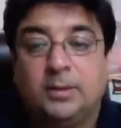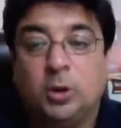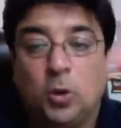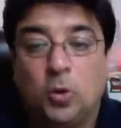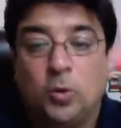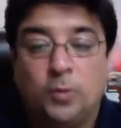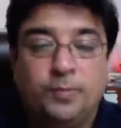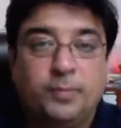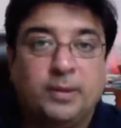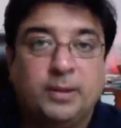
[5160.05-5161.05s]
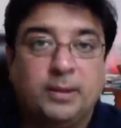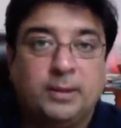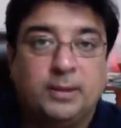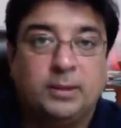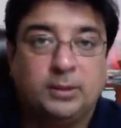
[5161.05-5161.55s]

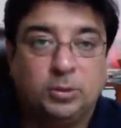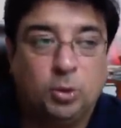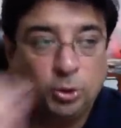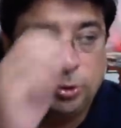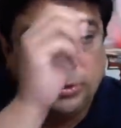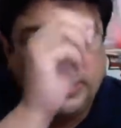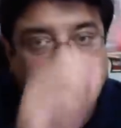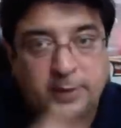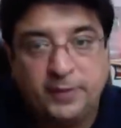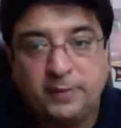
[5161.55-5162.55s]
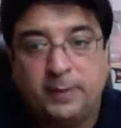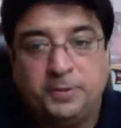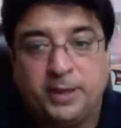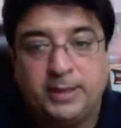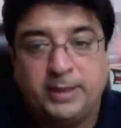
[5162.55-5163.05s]
Go through these different
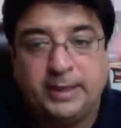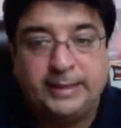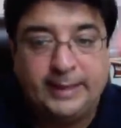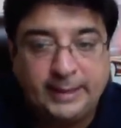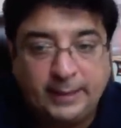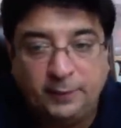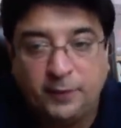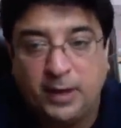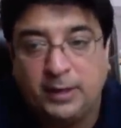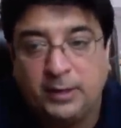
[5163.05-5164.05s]
websites, identify